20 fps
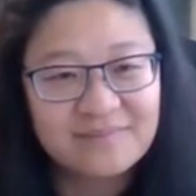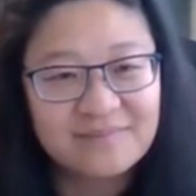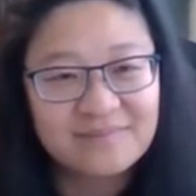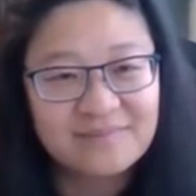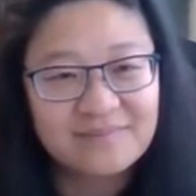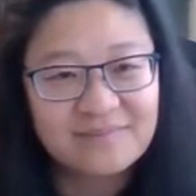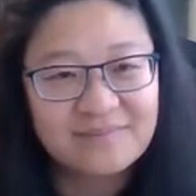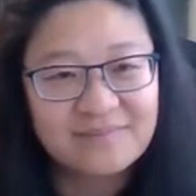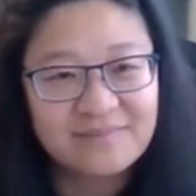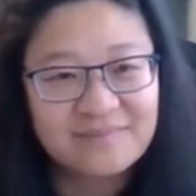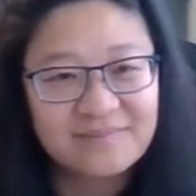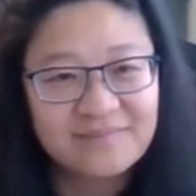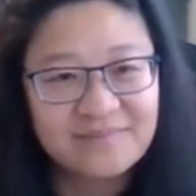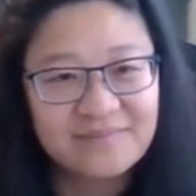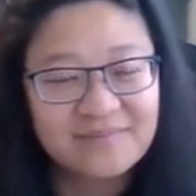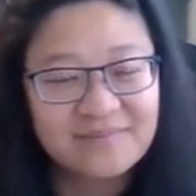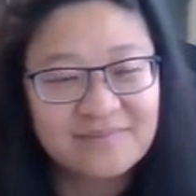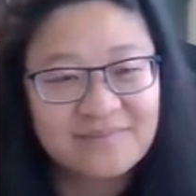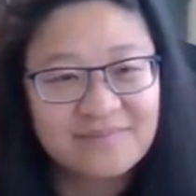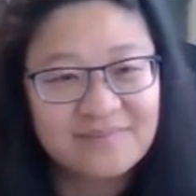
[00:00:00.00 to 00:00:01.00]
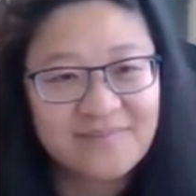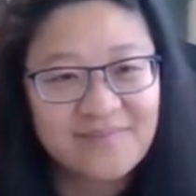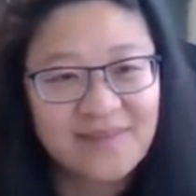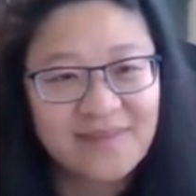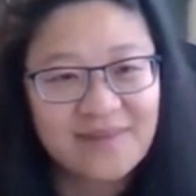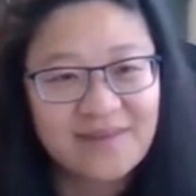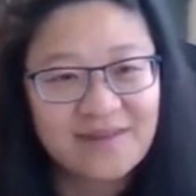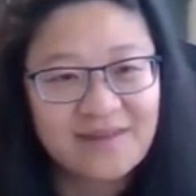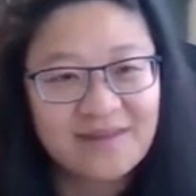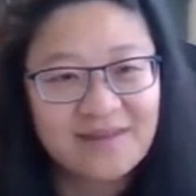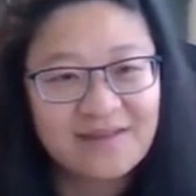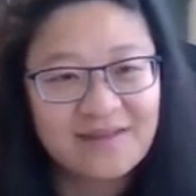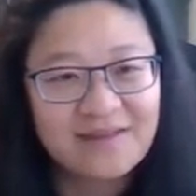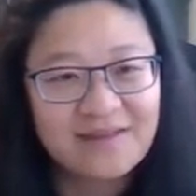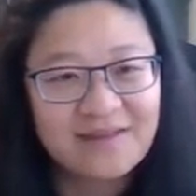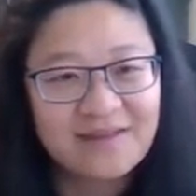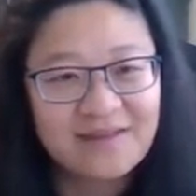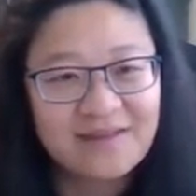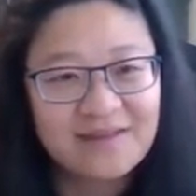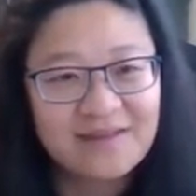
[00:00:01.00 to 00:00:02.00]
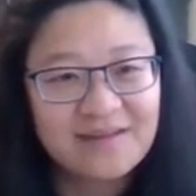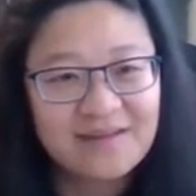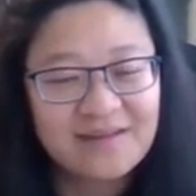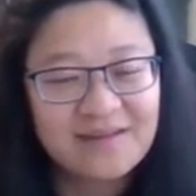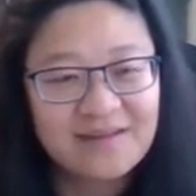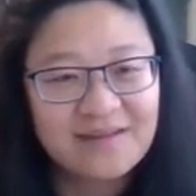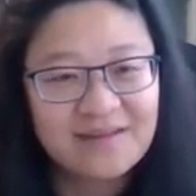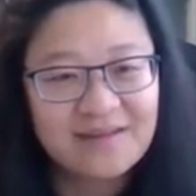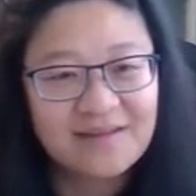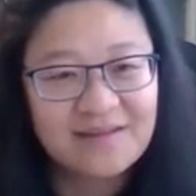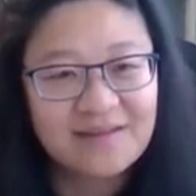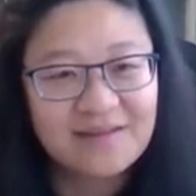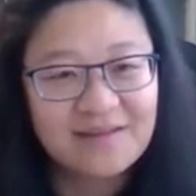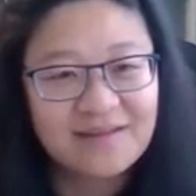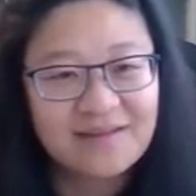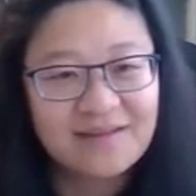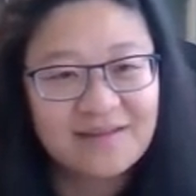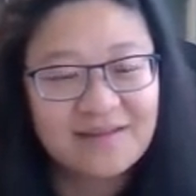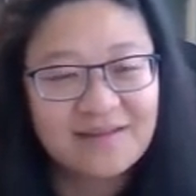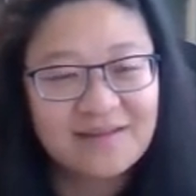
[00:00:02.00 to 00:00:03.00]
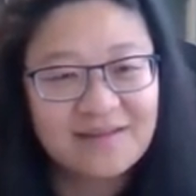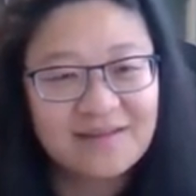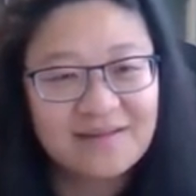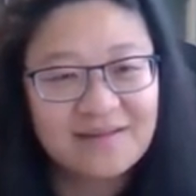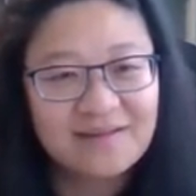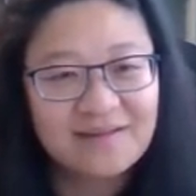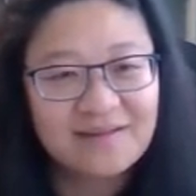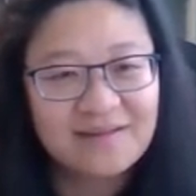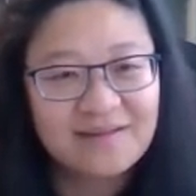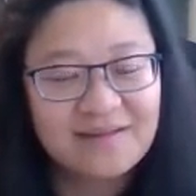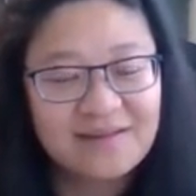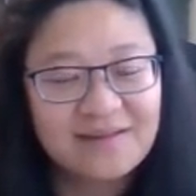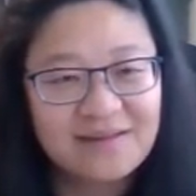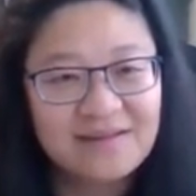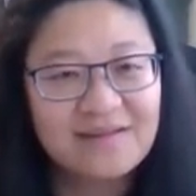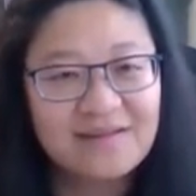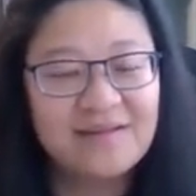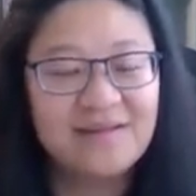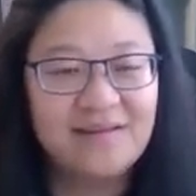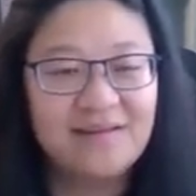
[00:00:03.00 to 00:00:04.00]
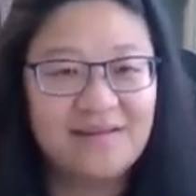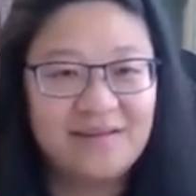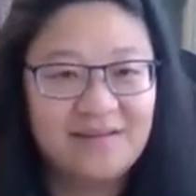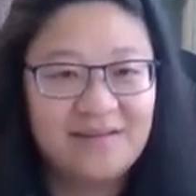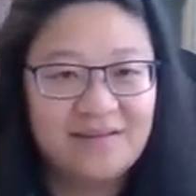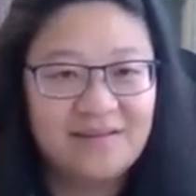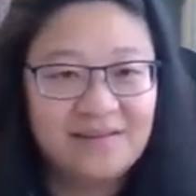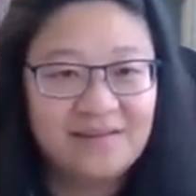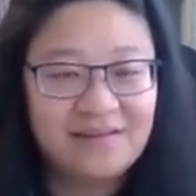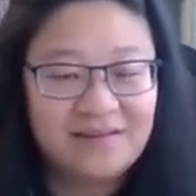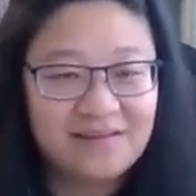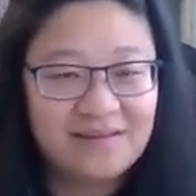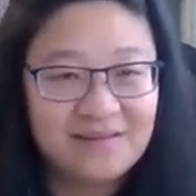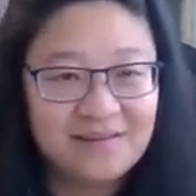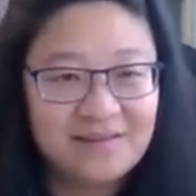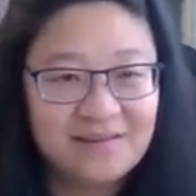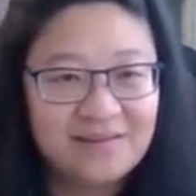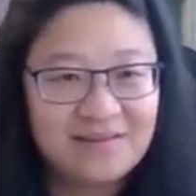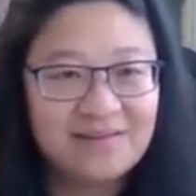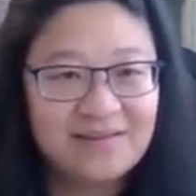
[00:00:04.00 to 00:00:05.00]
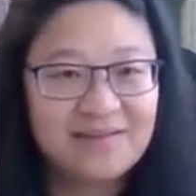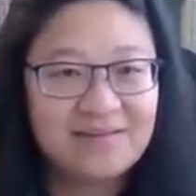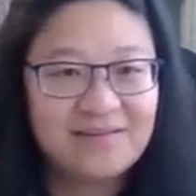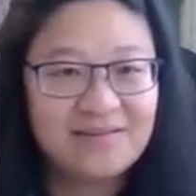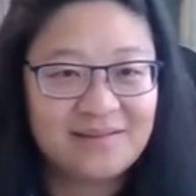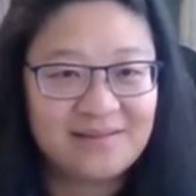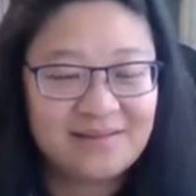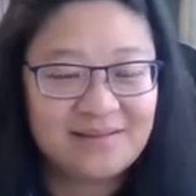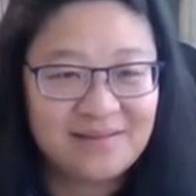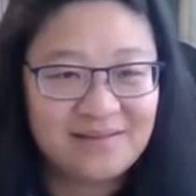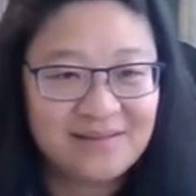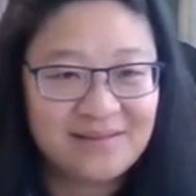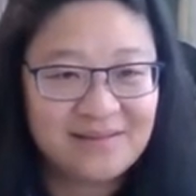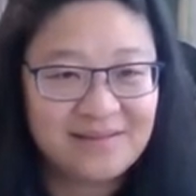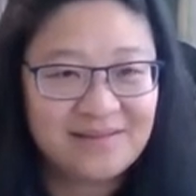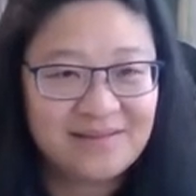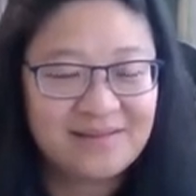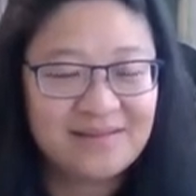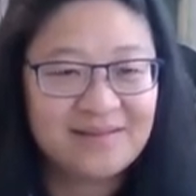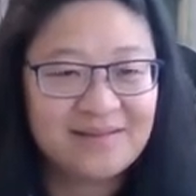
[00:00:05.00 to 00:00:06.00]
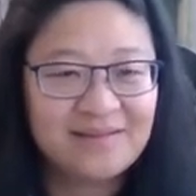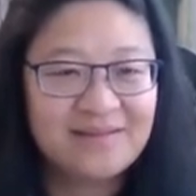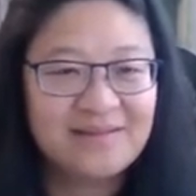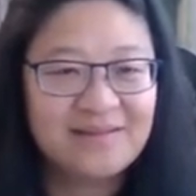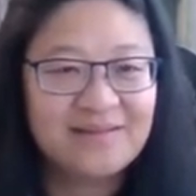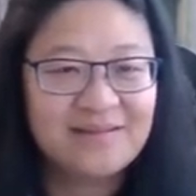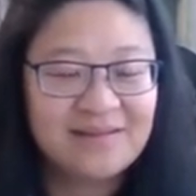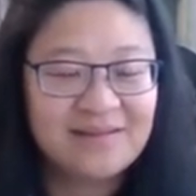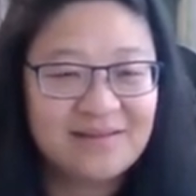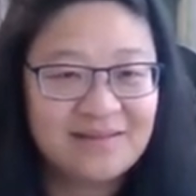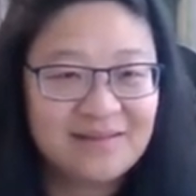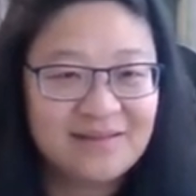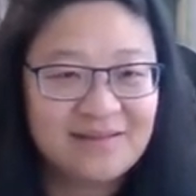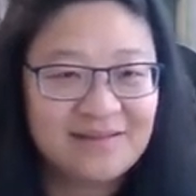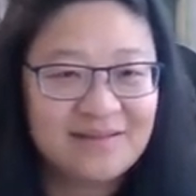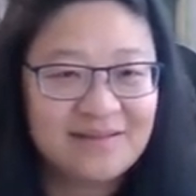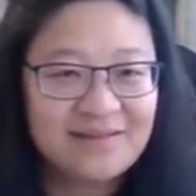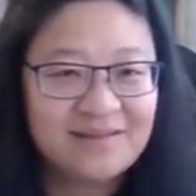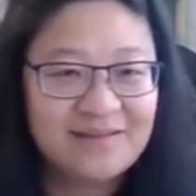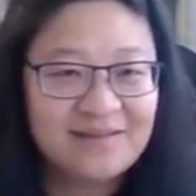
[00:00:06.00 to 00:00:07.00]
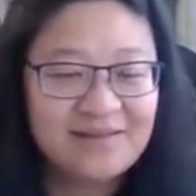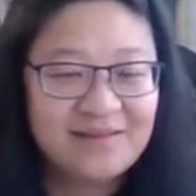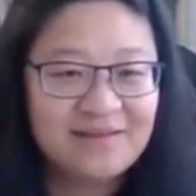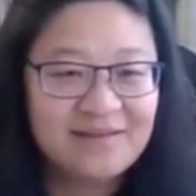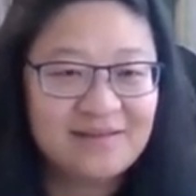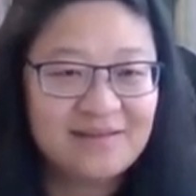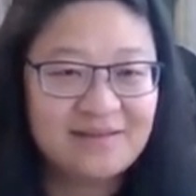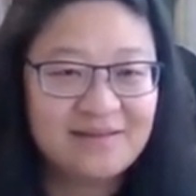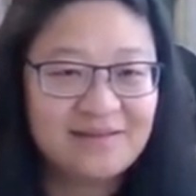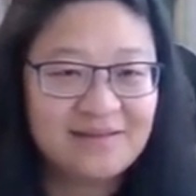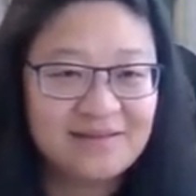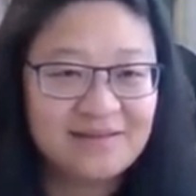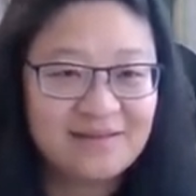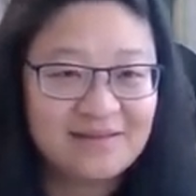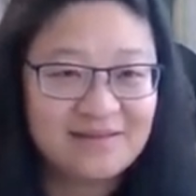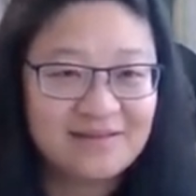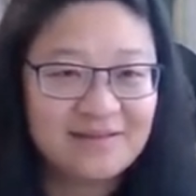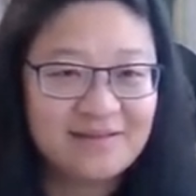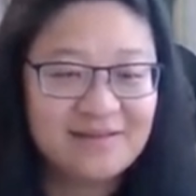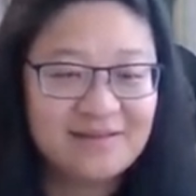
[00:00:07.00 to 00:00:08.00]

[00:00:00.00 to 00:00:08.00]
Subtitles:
(not speaking)